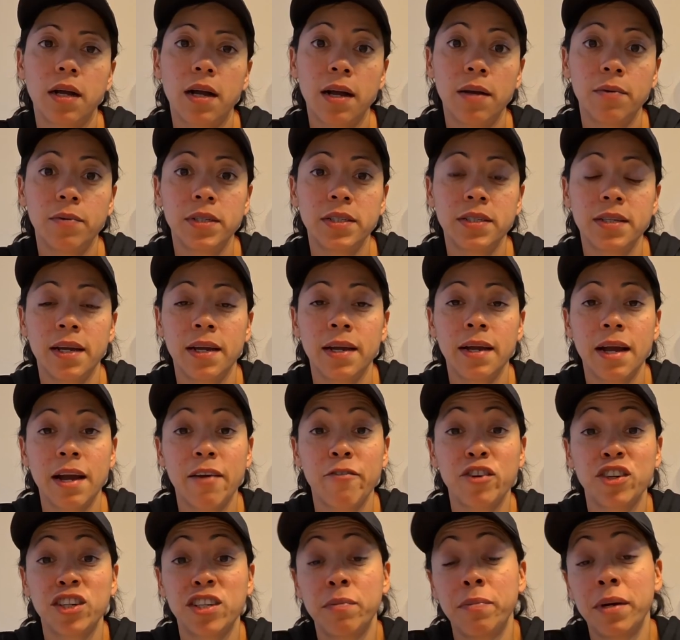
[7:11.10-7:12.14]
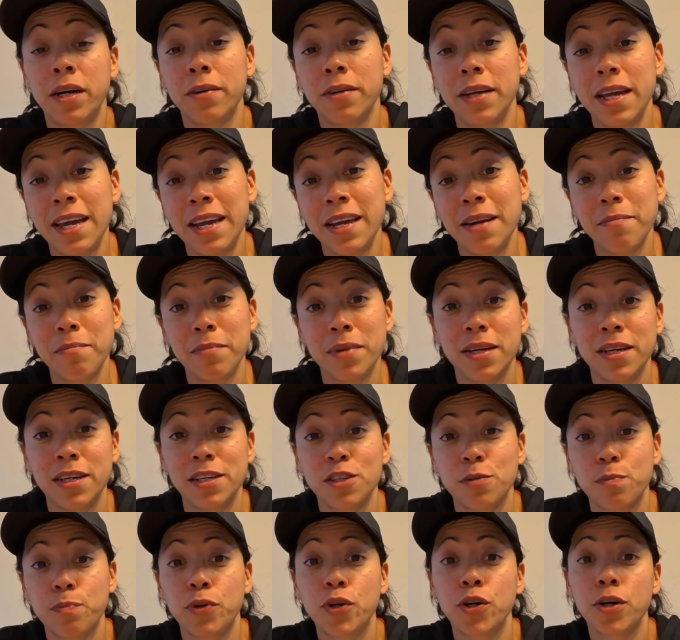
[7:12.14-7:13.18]
would say I averaged about 8
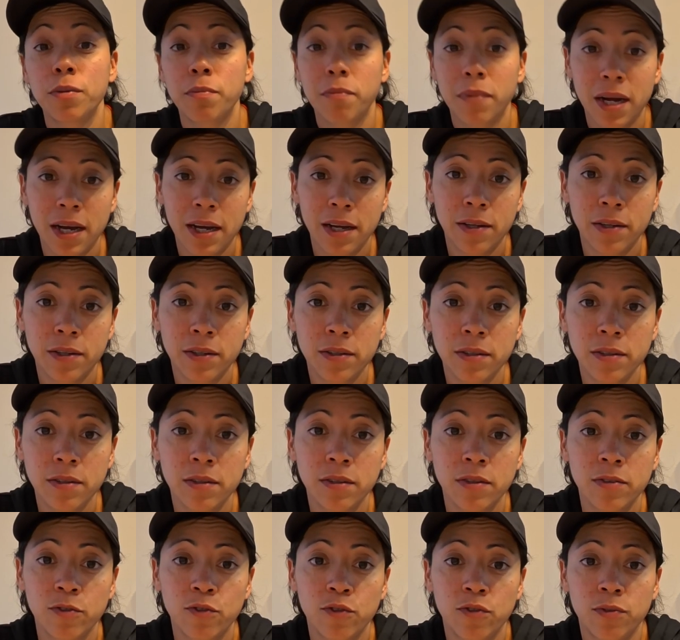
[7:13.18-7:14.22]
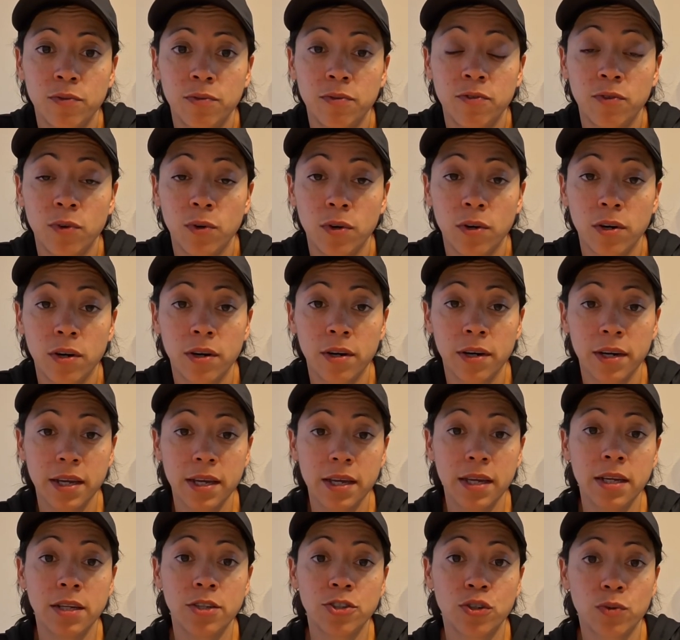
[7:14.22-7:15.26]
minutes per mile for
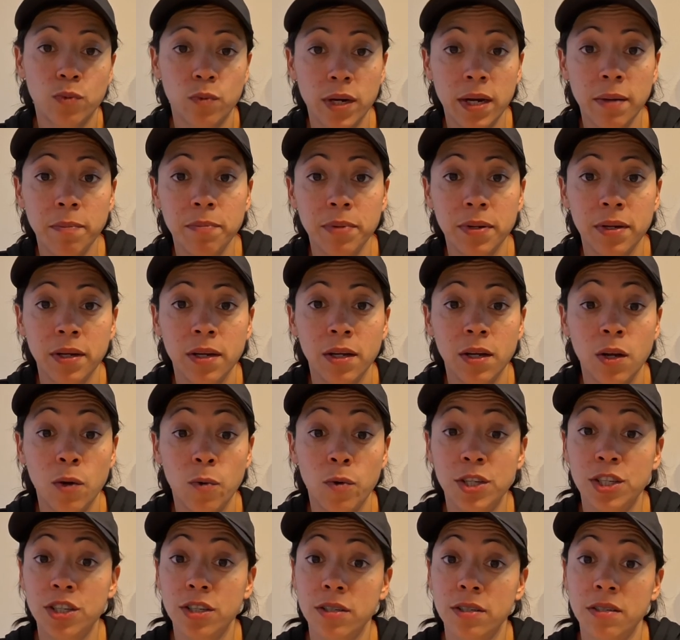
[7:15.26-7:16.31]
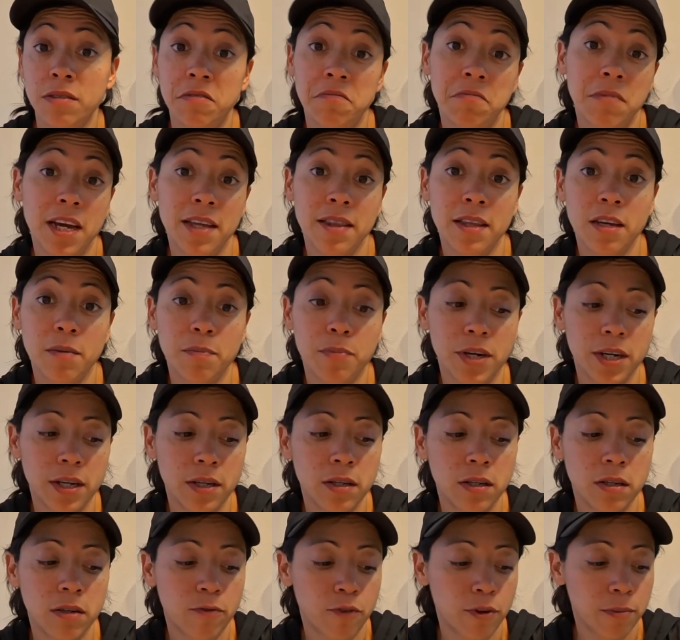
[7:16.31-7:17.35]
each rep, which is, I think, pretty
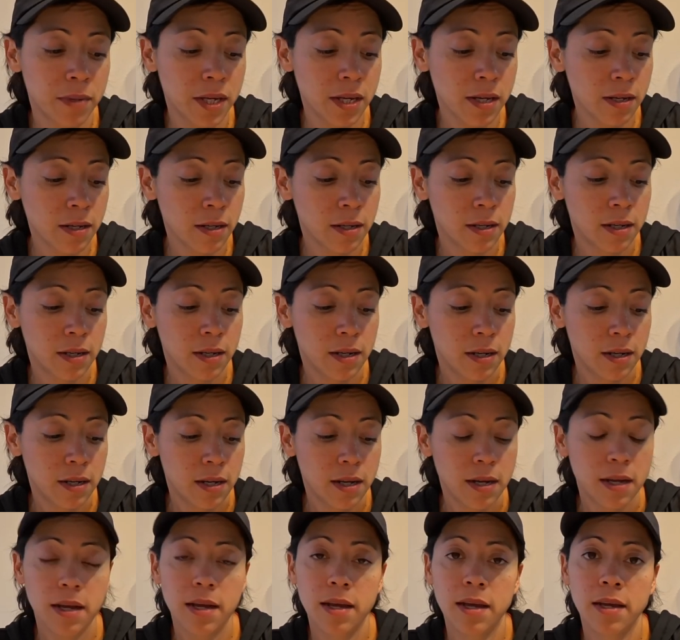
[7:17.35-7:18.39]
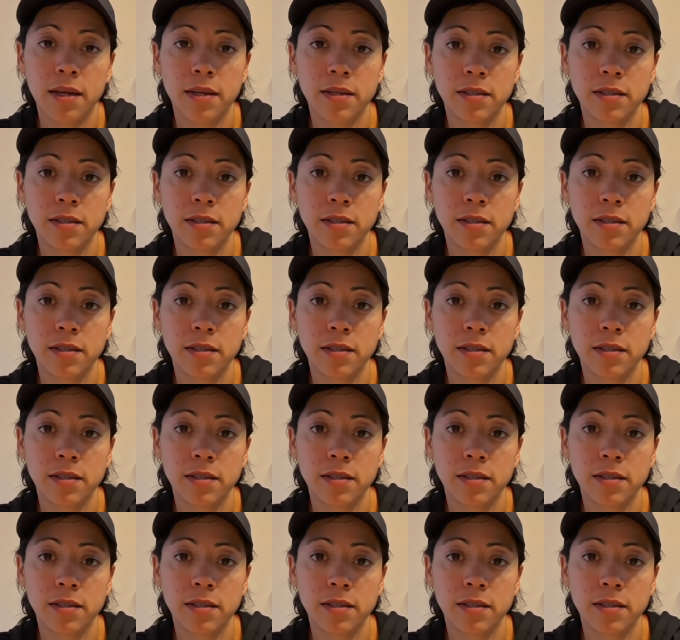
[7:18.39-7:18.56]
good for me. And